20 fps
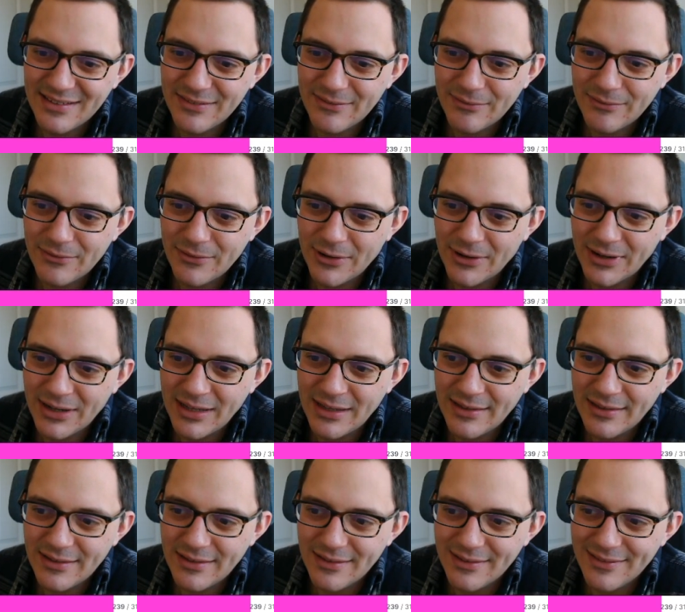Right.
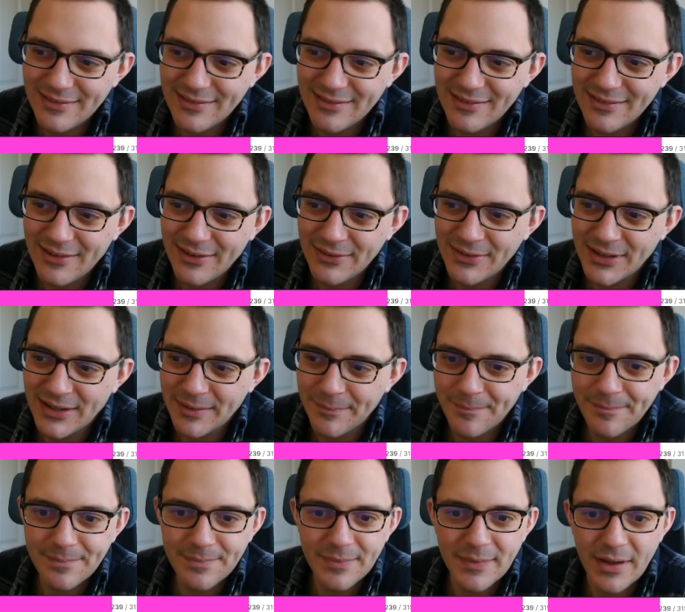Okay.
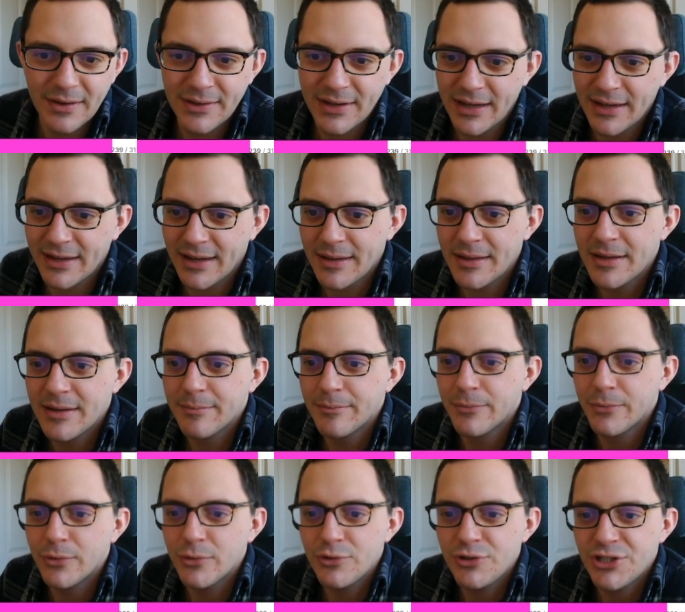
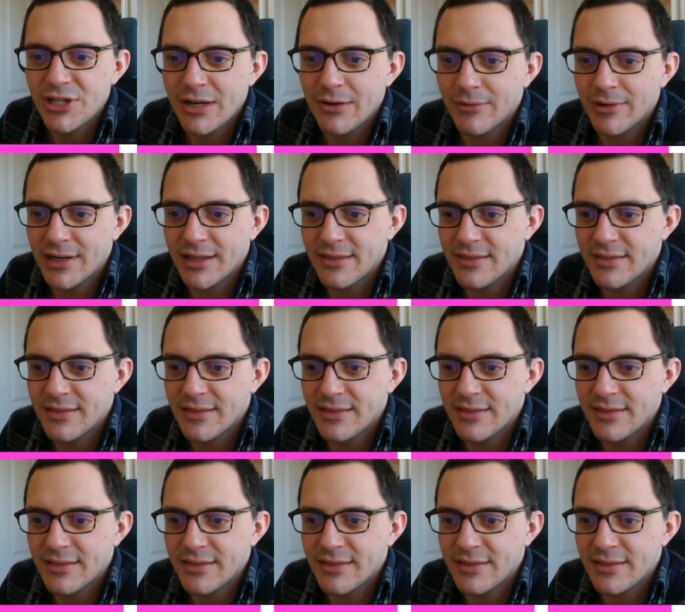More generally,